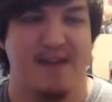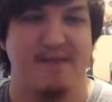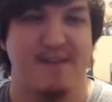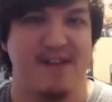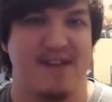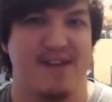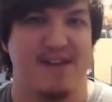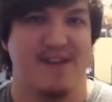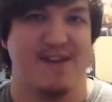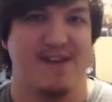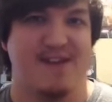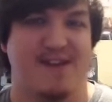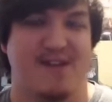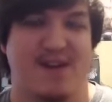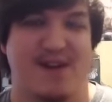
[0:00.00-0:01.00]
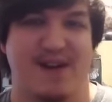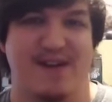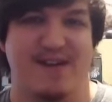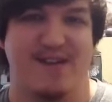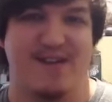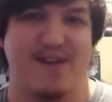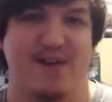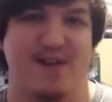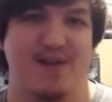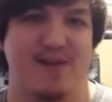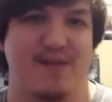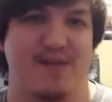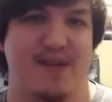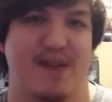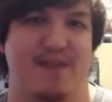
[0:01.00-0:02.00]
if it does start out
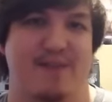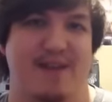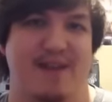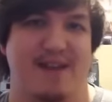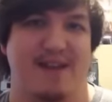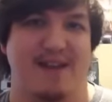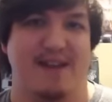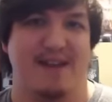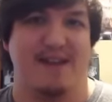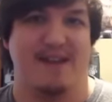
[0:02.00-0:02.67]
slow, then I mean,